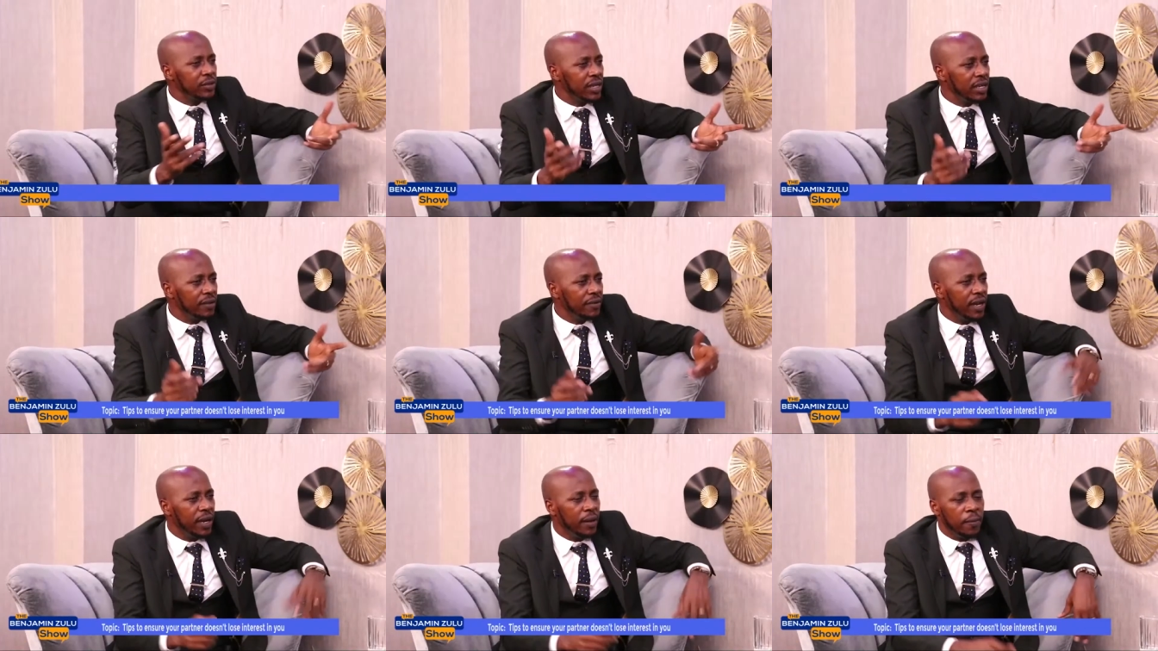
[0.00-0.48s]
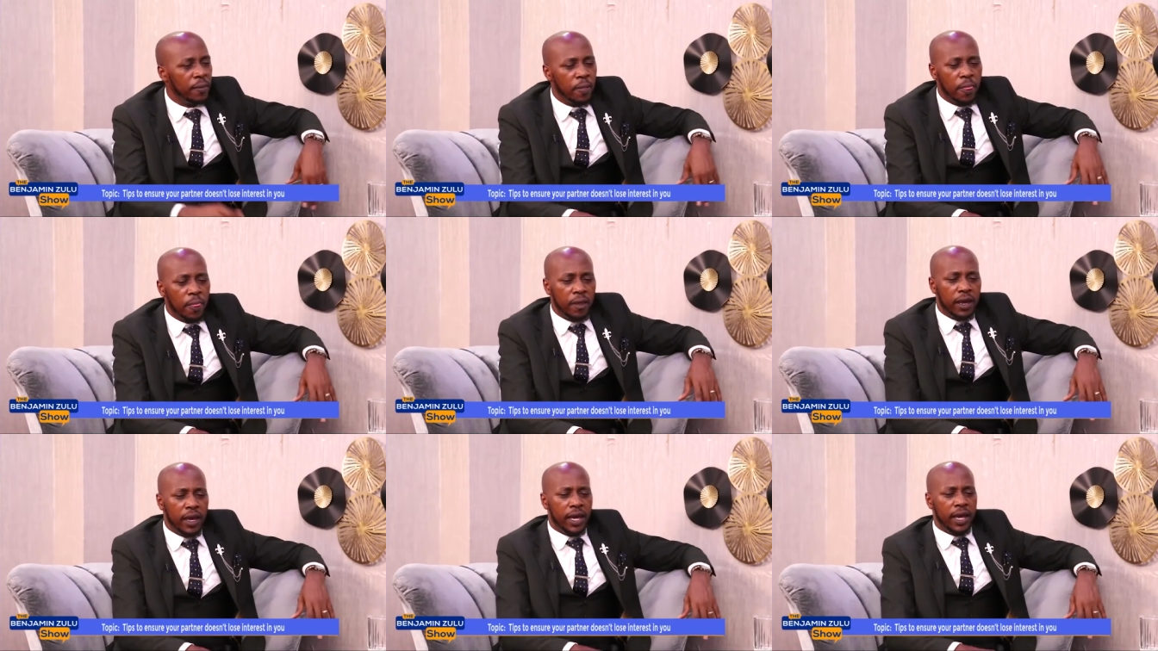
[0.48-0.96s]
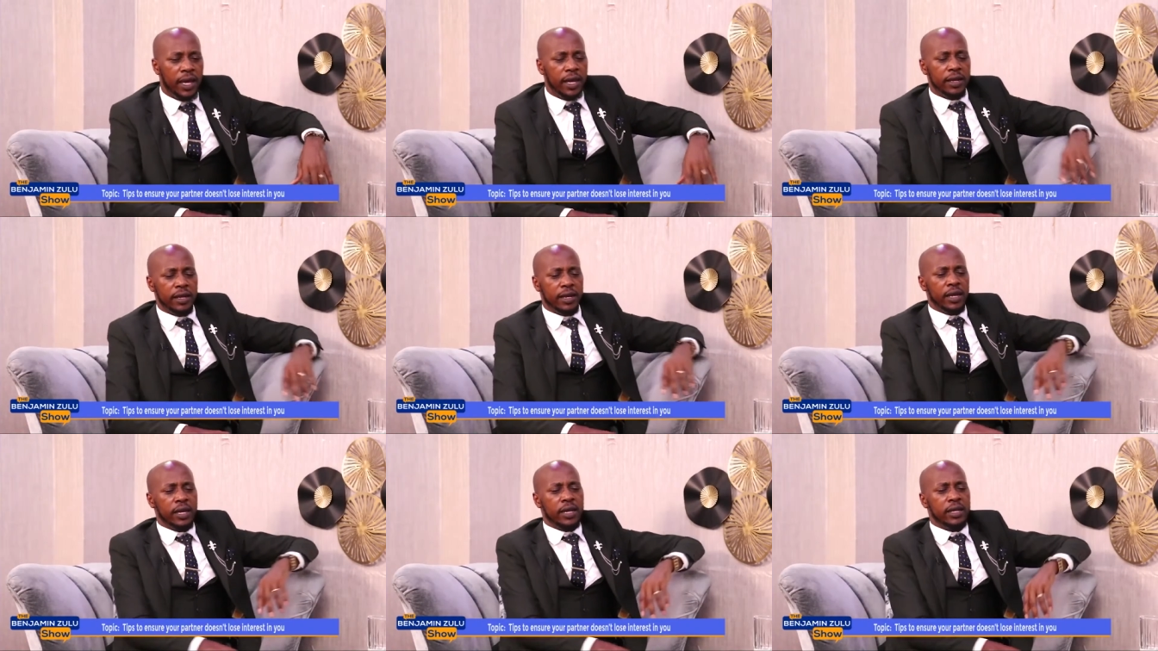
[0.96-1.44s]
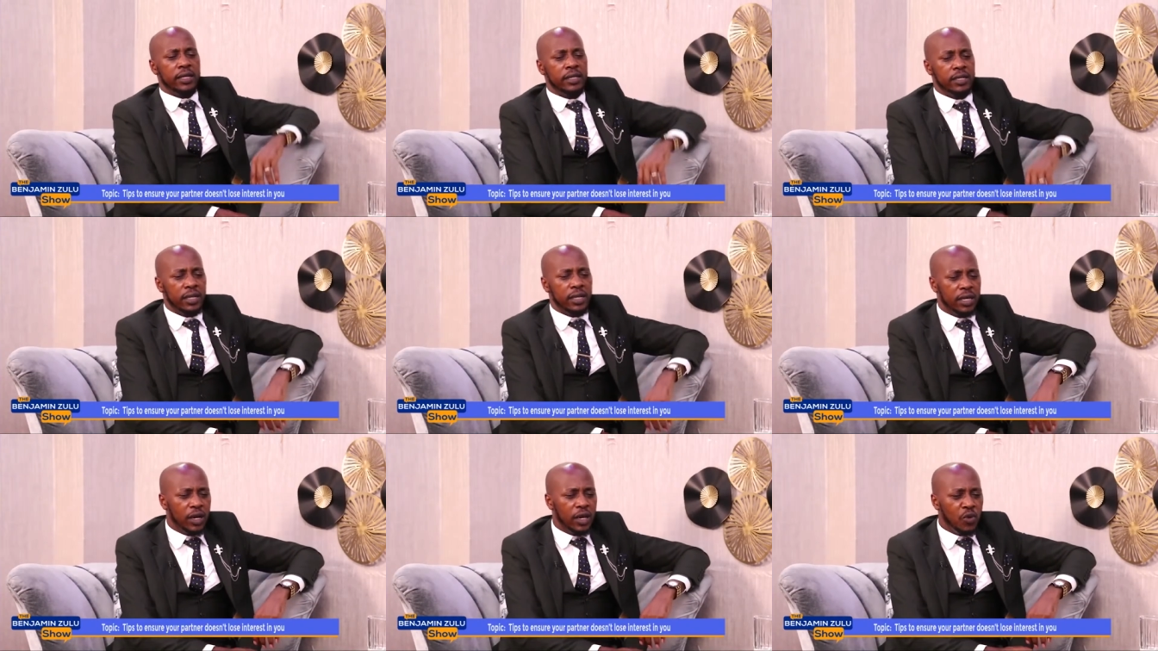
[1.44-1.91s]
whatever, and
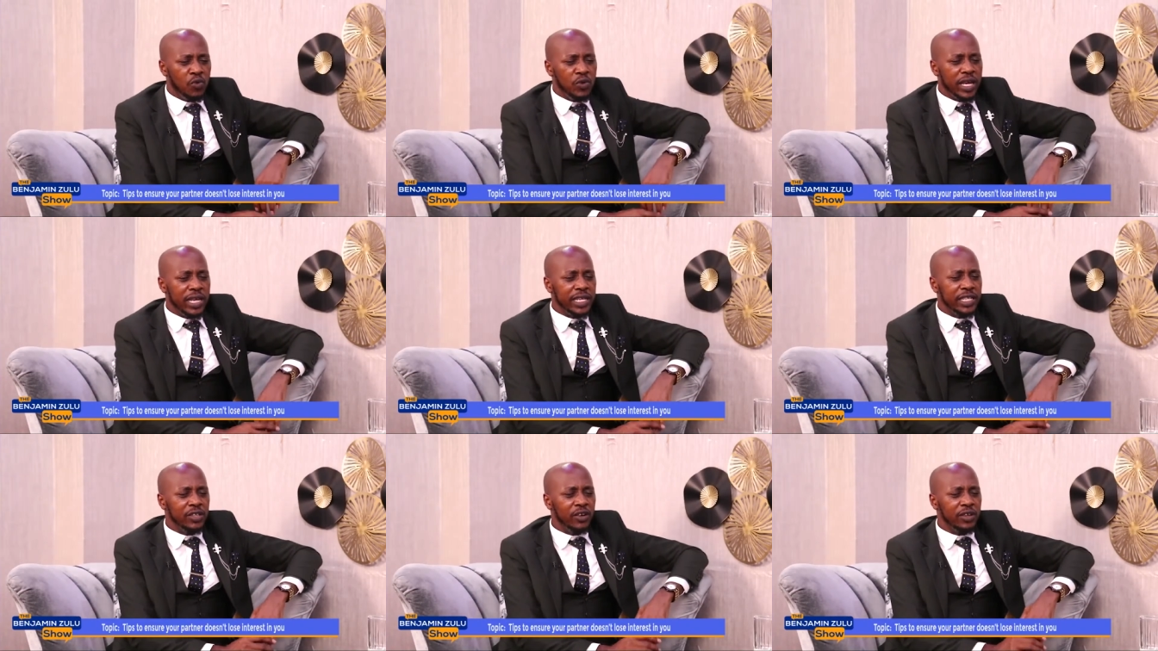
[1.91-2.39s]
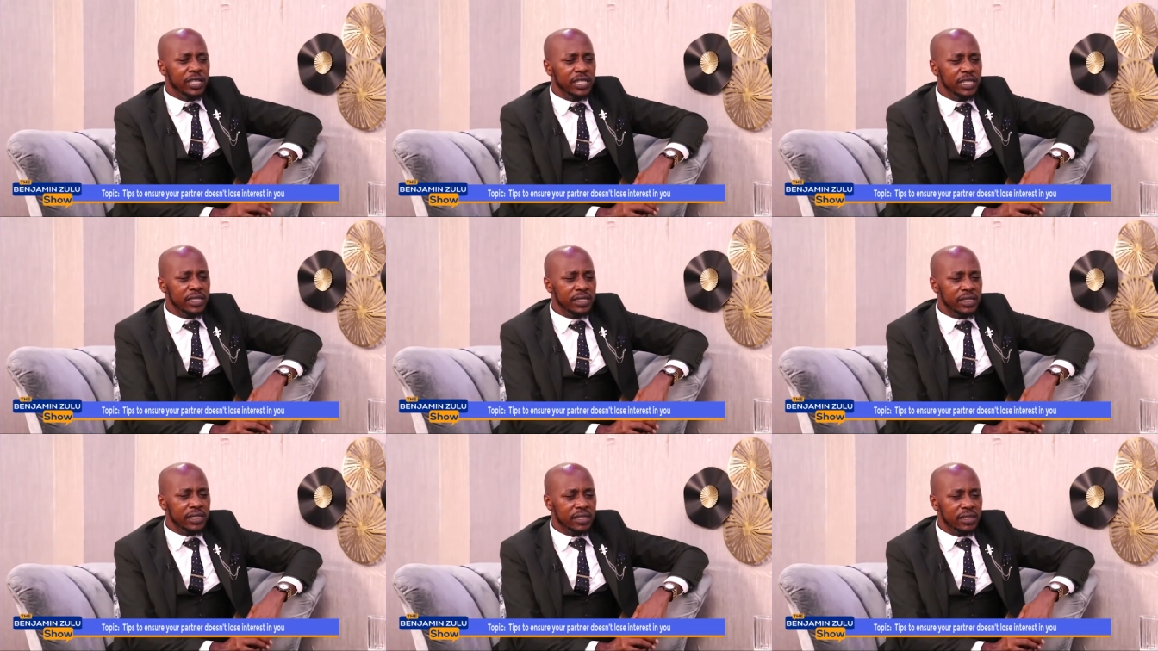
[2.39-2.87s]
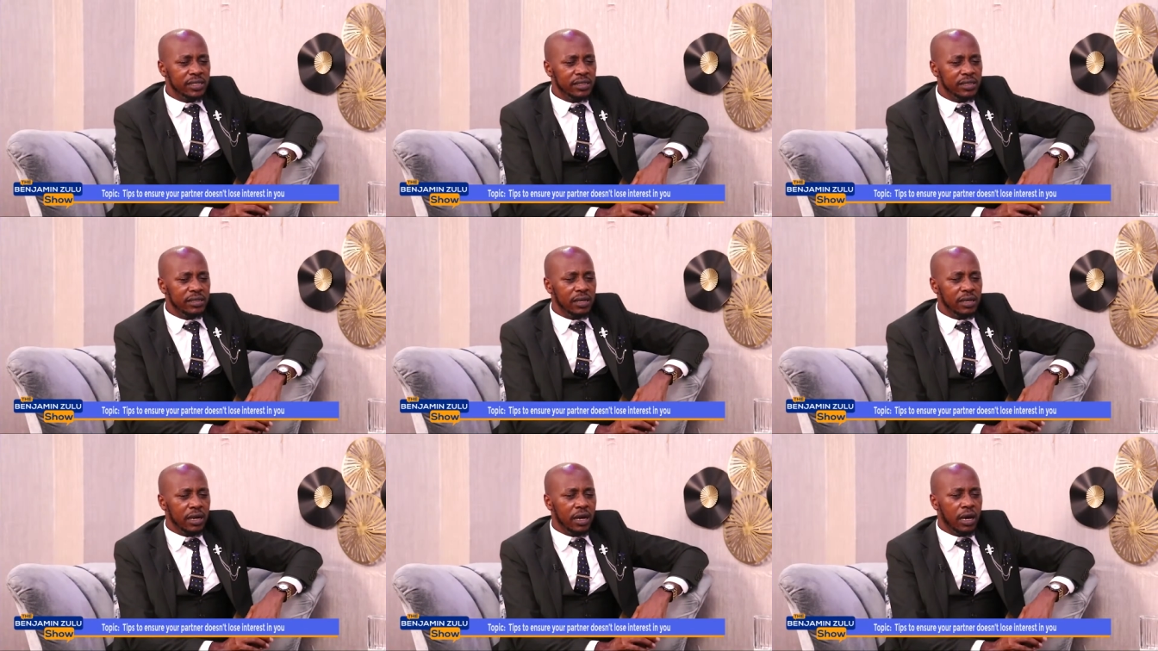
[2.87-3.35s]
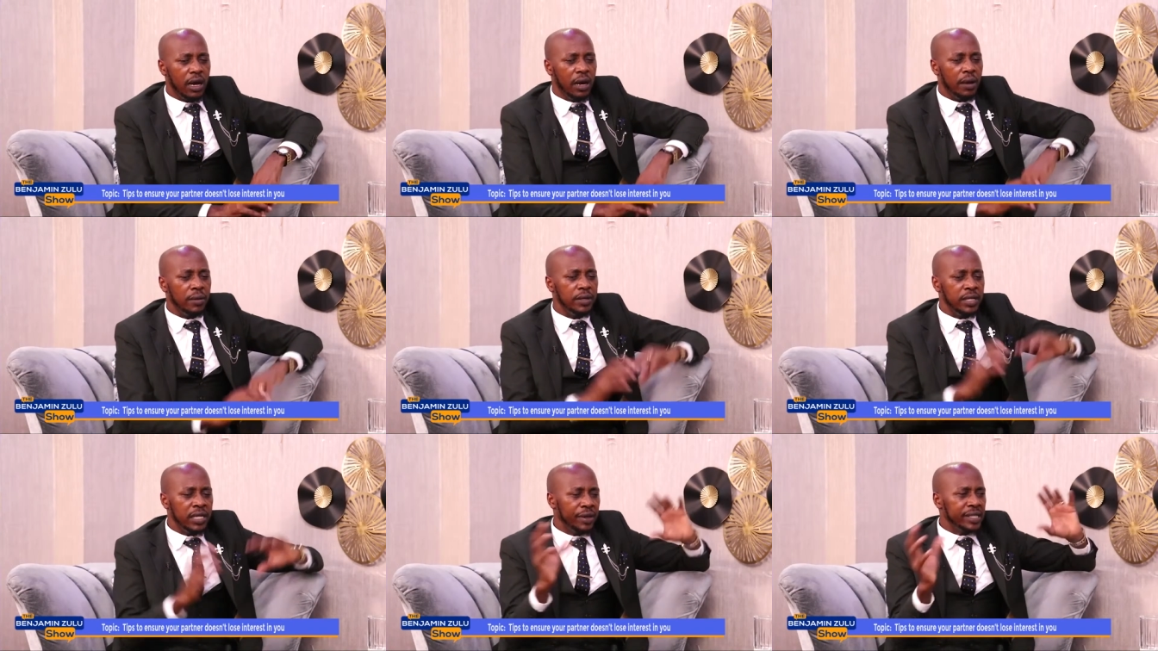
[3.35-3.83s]
we had noticed
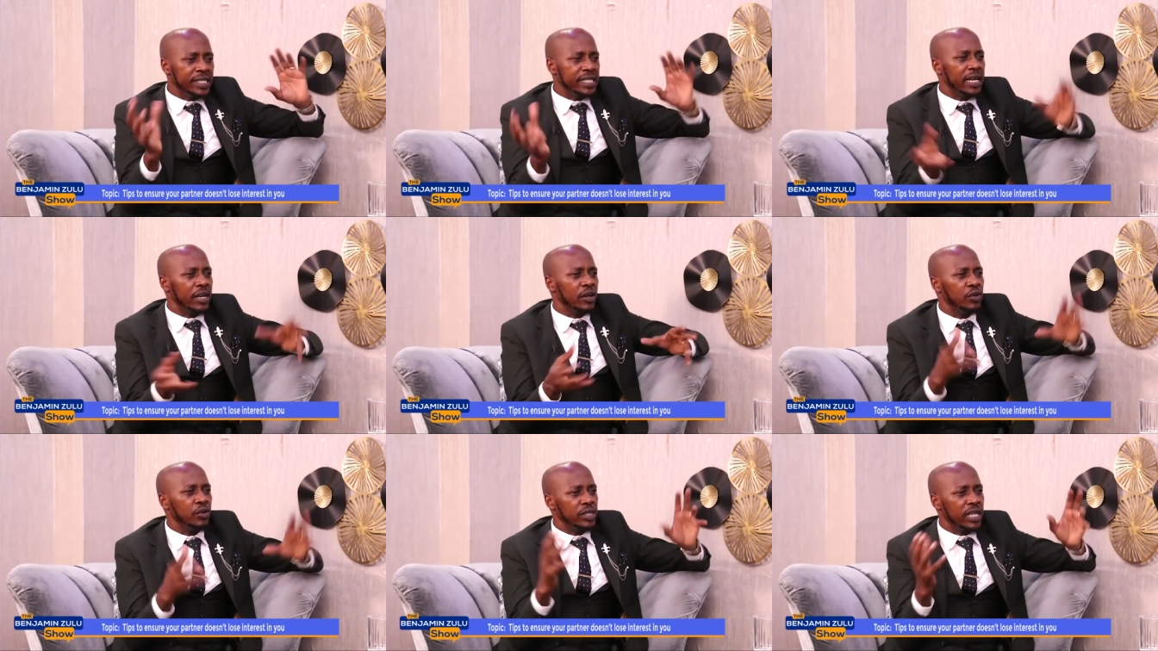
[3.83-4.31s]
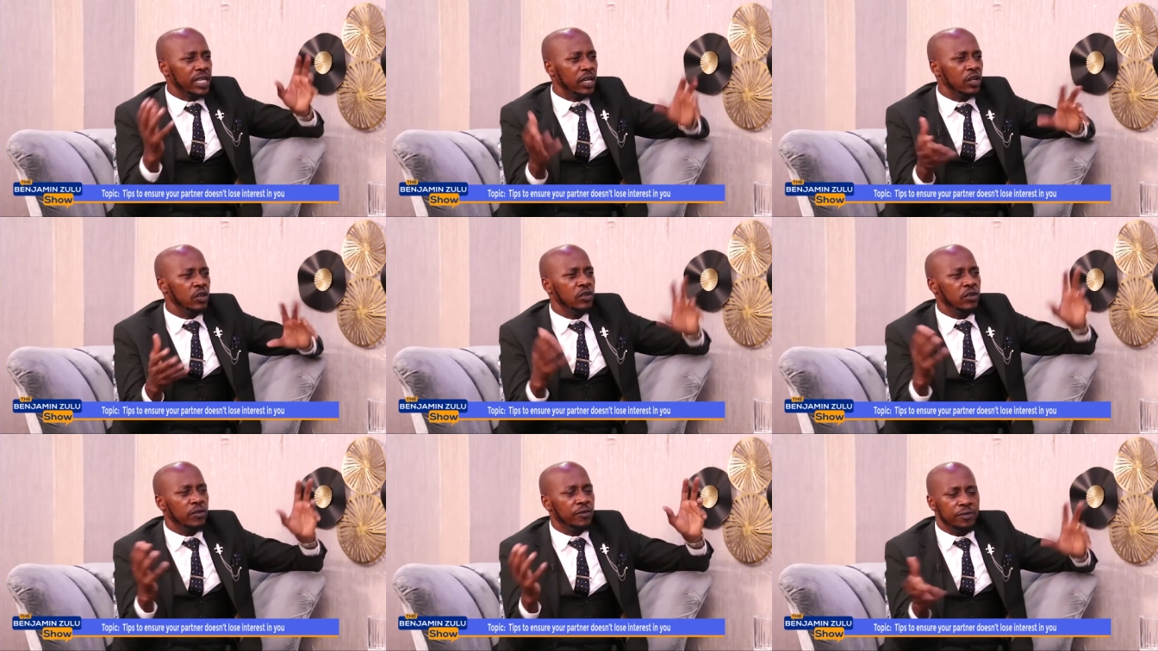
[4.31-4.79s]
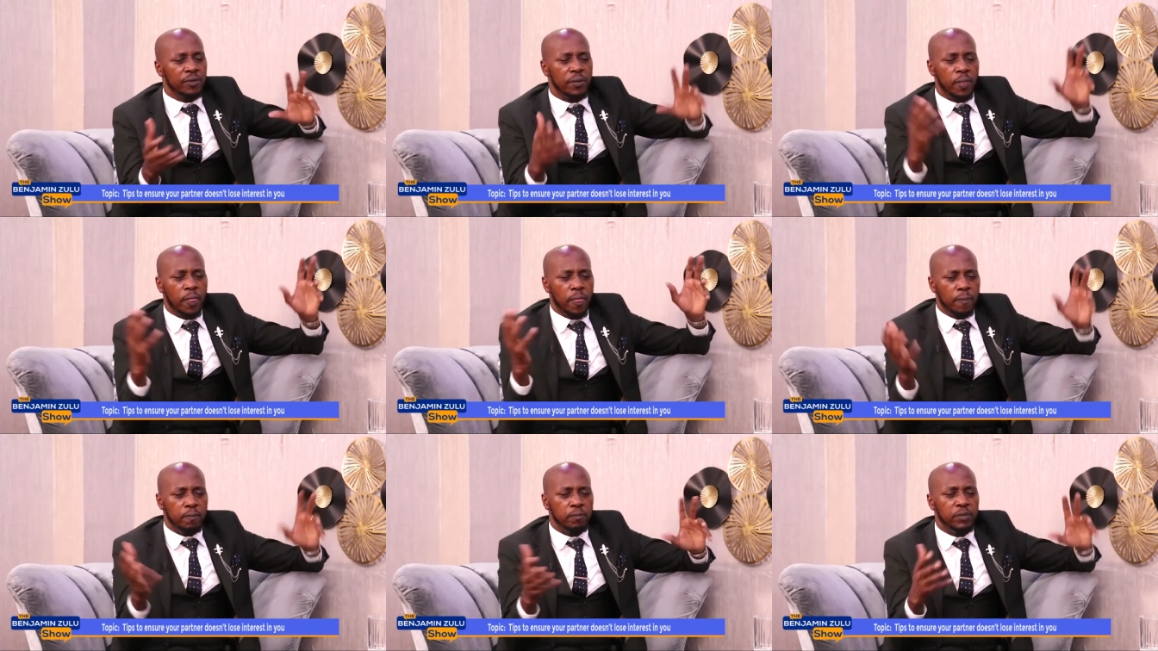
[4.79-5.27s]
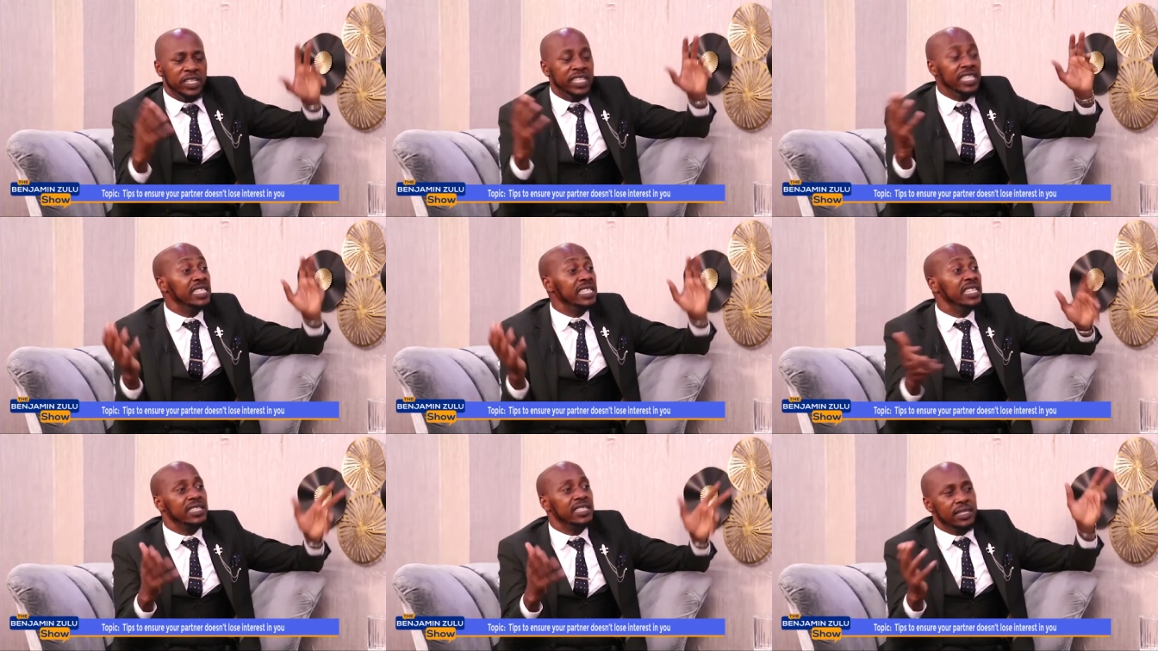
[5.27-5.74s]
in our circles a lot of
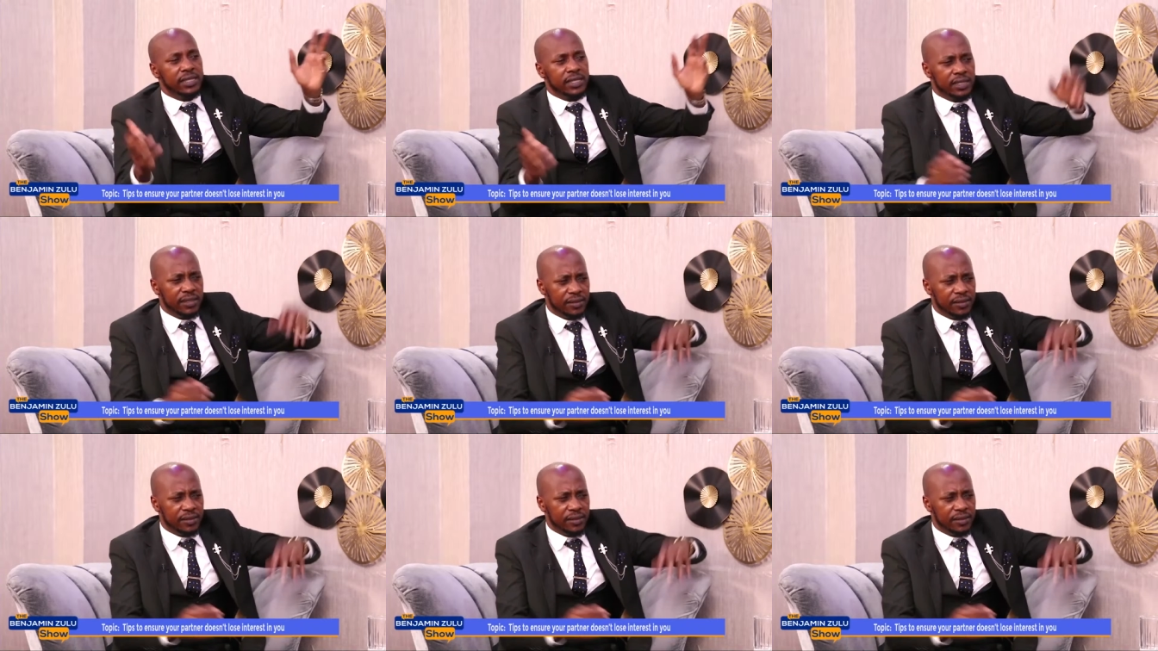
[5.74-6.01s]
diseases.